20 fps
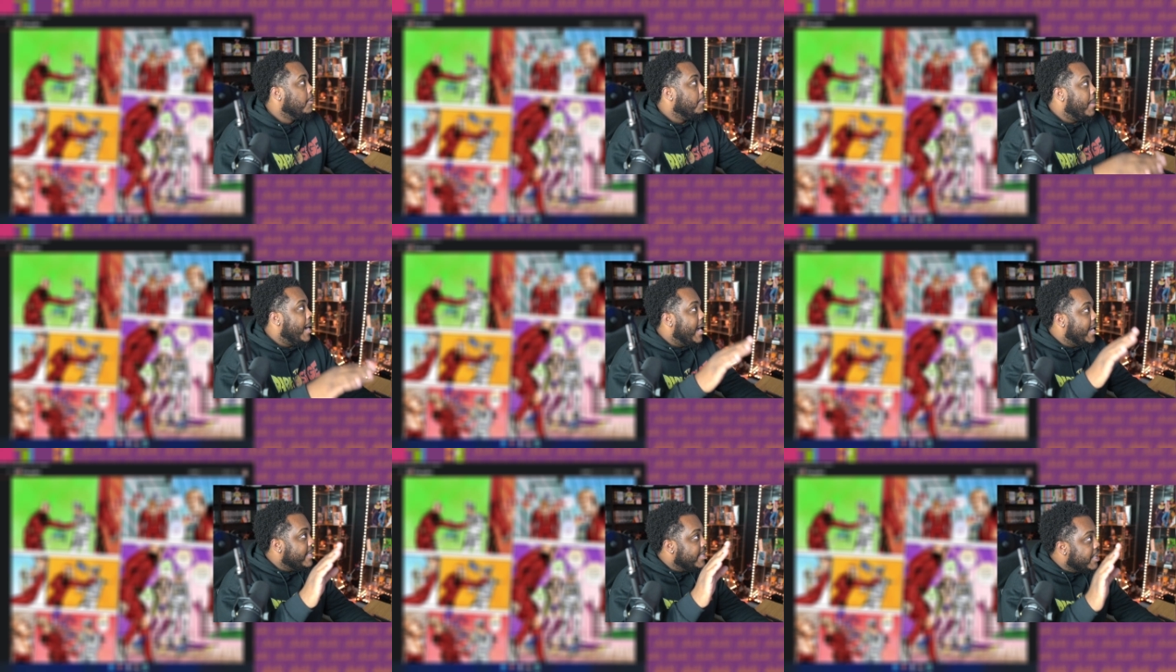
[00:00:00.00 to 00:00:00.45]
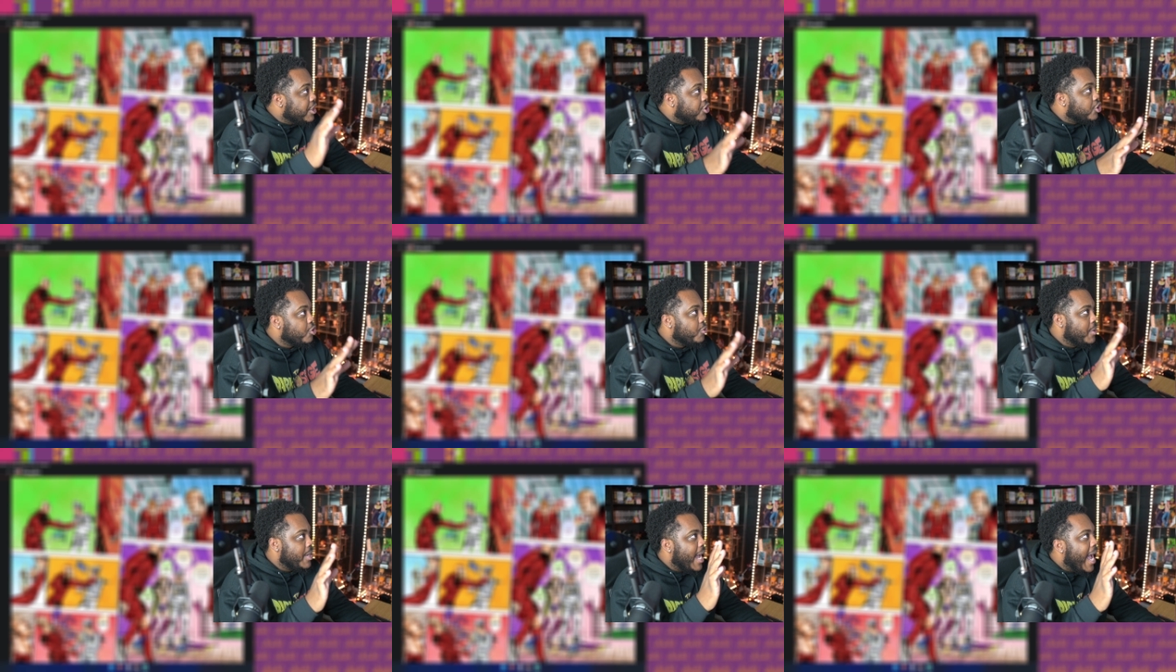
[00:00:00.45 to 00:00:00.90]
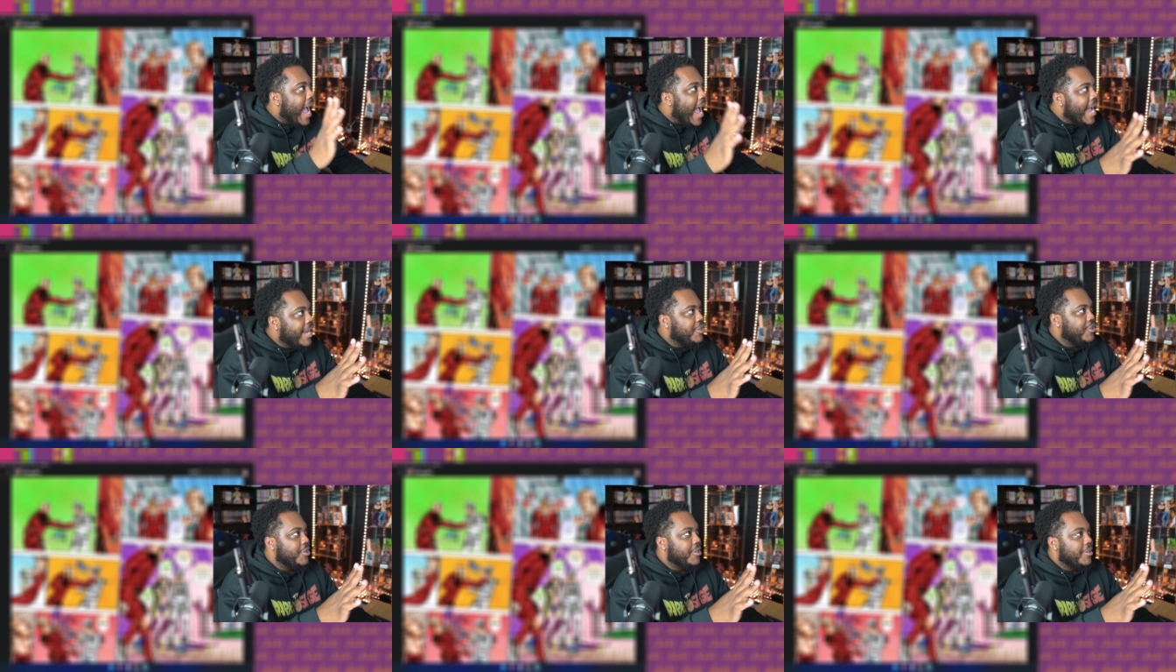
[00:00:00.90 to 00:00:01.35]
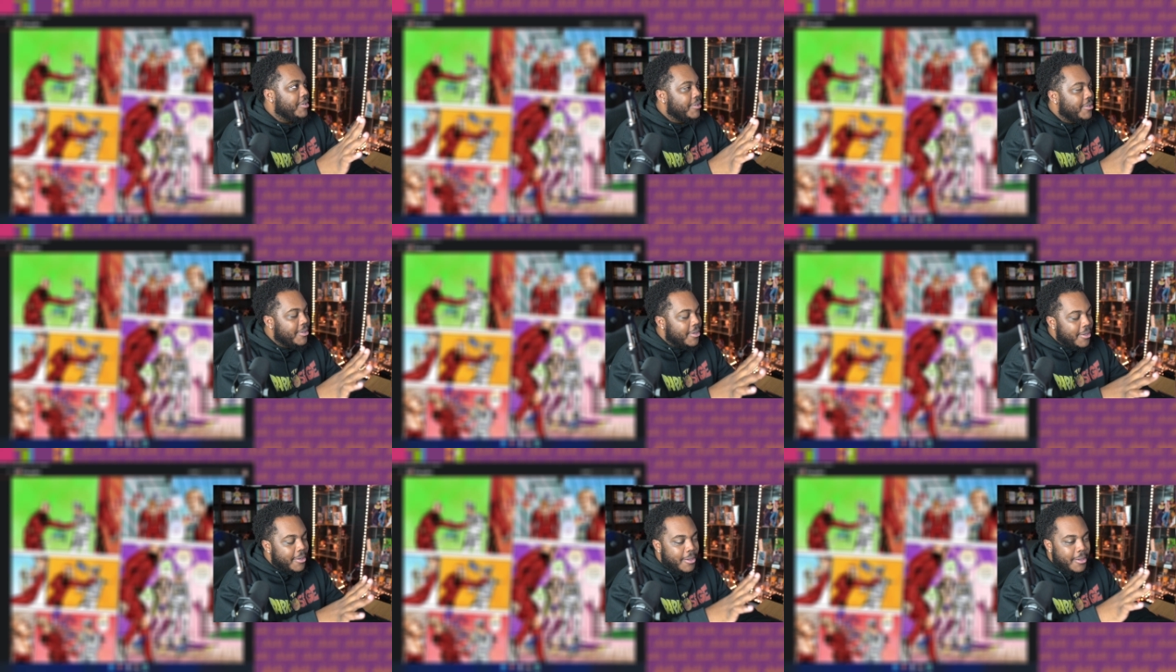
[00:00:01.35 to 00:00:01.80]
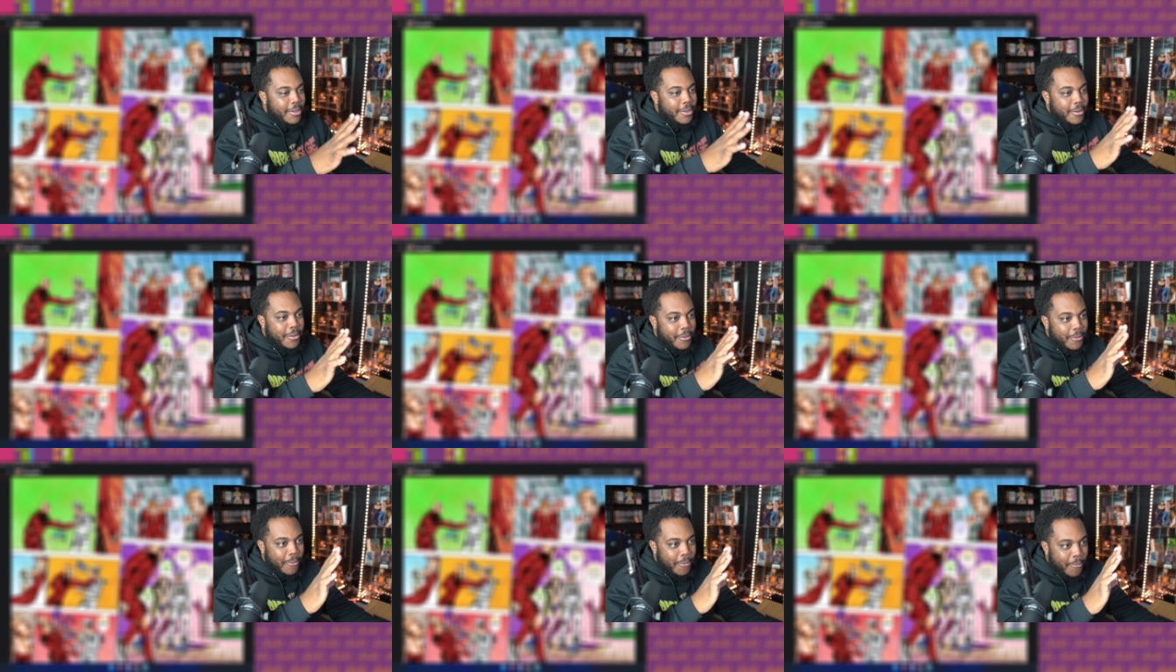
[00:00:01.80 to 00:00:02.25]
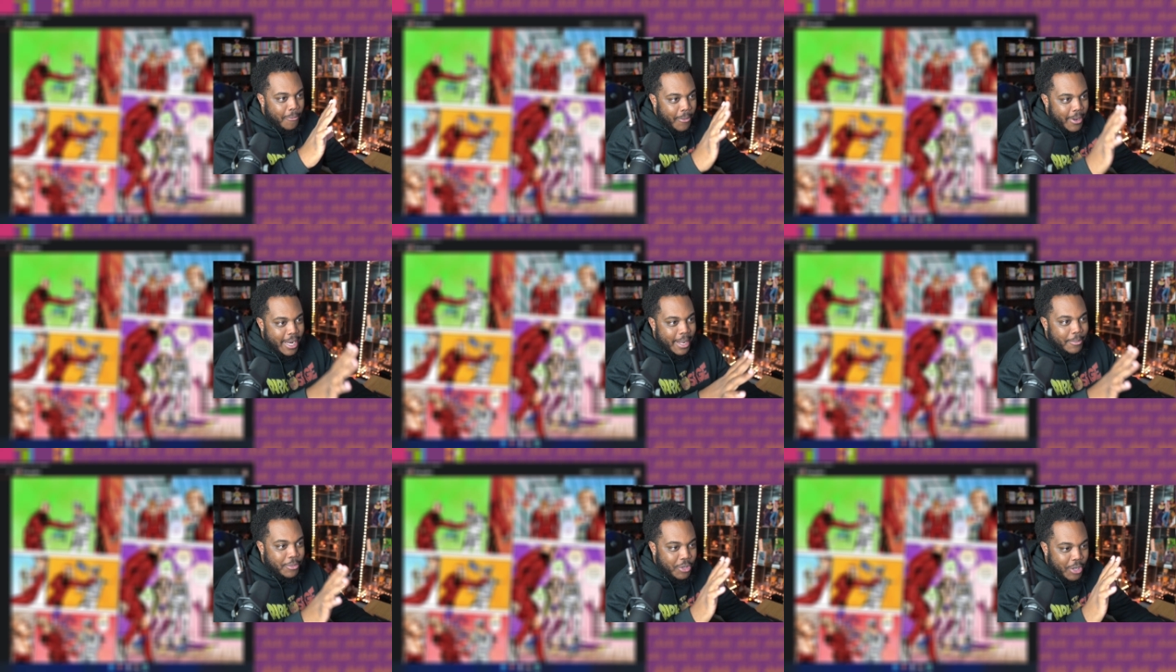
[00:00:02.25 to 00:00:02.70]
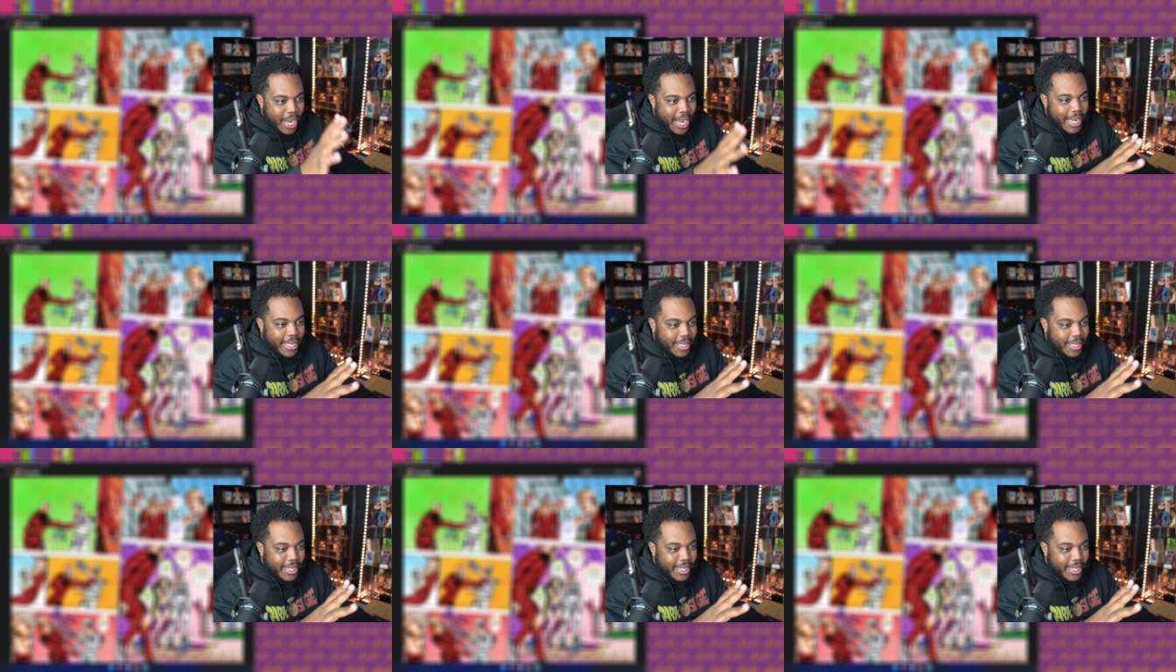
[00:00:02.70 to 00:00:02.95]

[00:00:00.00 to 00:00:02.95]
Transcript: My initial reactions when I'm trying